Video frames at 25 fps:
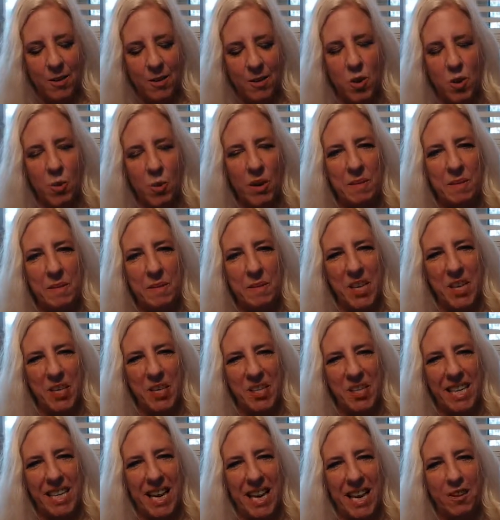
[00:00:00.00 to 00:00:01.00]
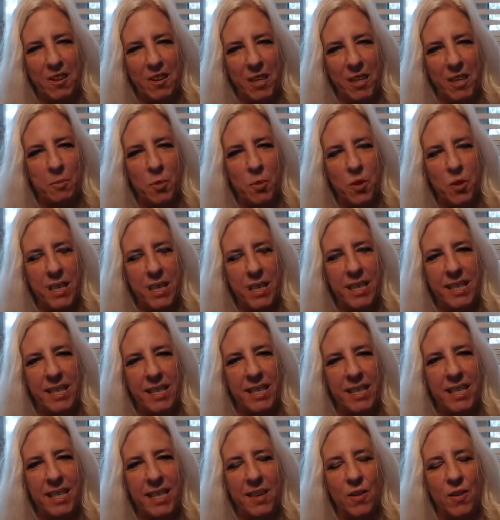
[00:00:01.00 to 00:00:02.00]
Join me on Saturday mornings
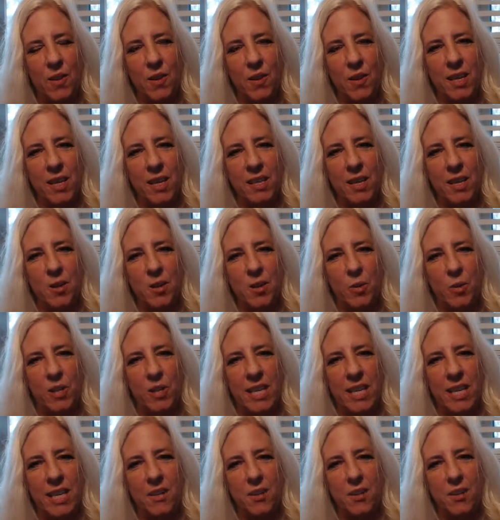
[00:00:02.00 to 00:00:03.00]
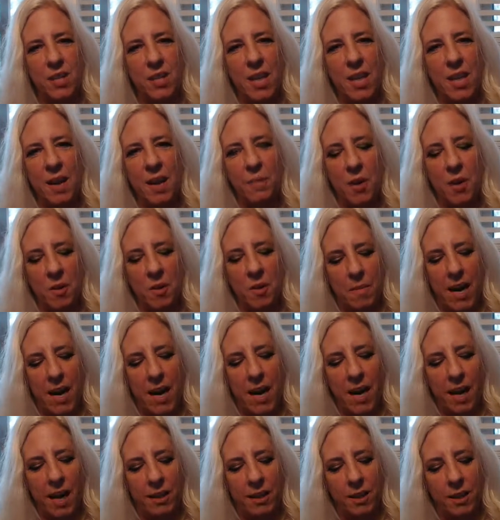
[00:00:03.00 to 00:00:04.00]
at ten thirty Central Standard Time on my
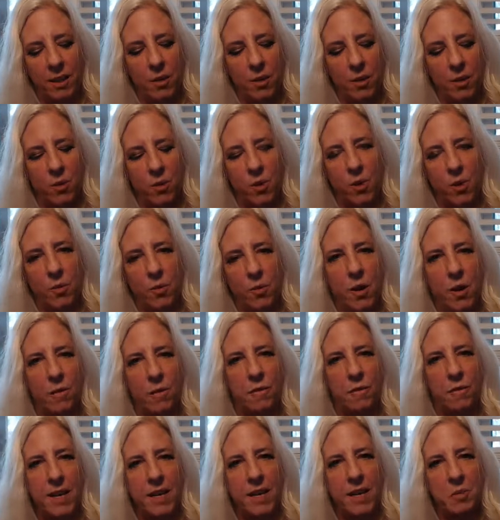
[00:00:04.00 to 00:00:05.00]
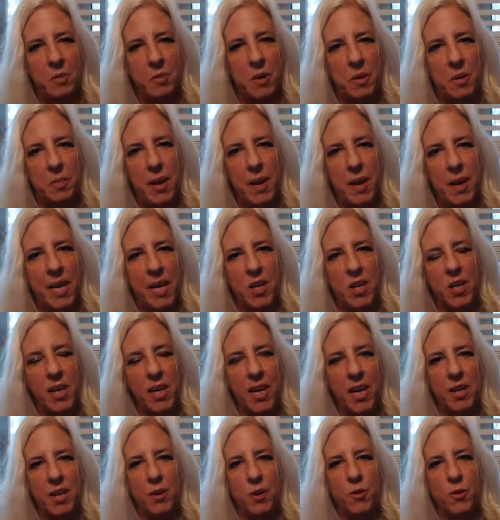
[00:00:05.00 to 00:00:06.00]
Island Girl Tarot Facebook page, and
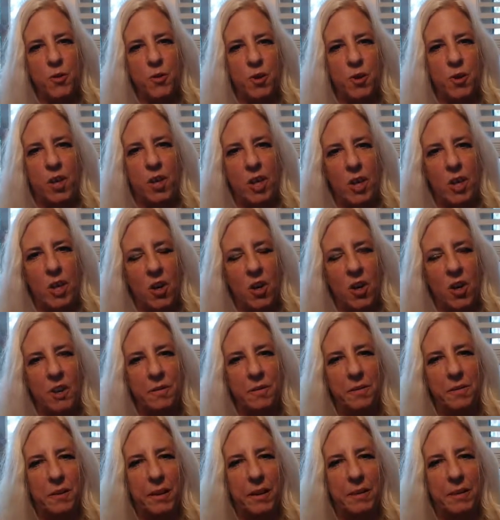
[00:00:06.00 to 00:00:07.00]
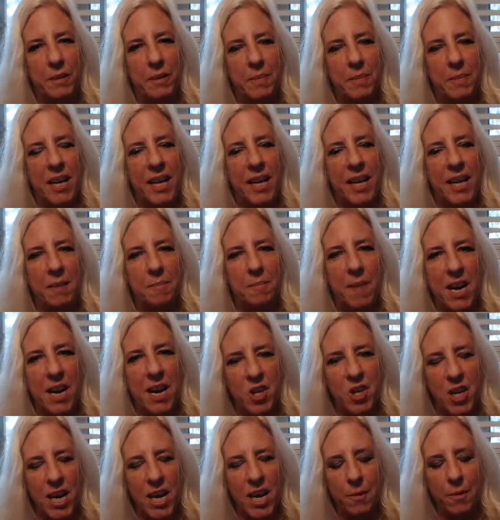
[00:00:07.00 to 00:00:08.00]
I do draw a card for everybody in my
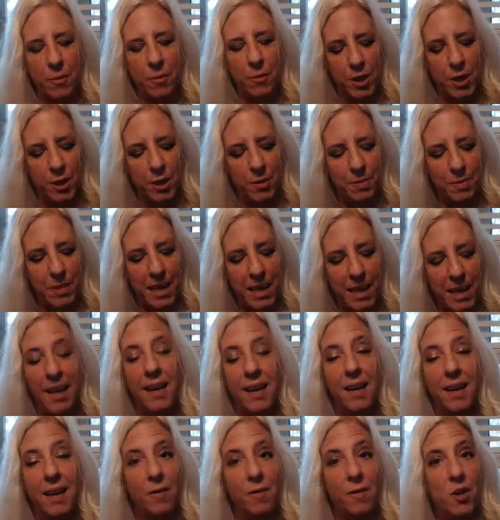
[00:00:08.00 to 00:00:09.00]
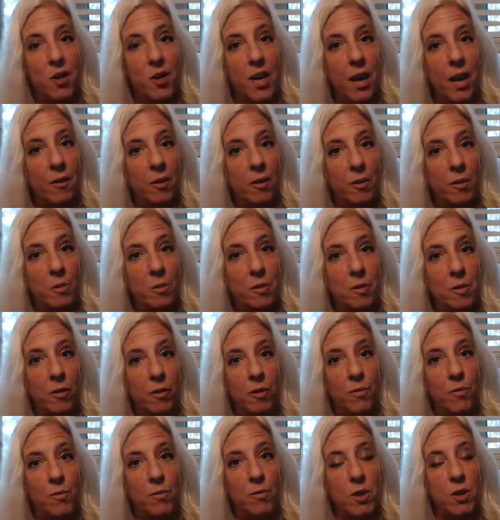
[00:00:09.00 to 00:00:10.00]
chat room. The chat room's
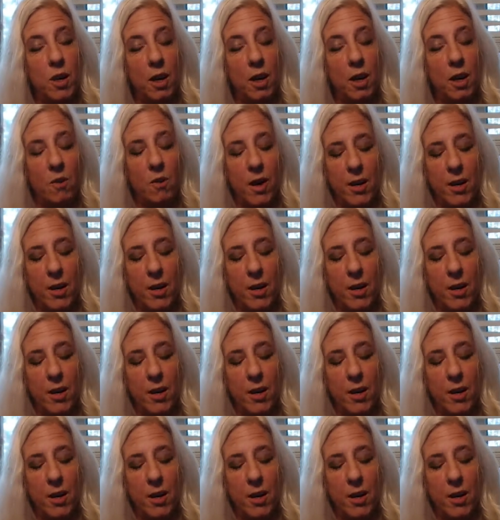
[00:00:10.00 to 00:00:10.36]
slow.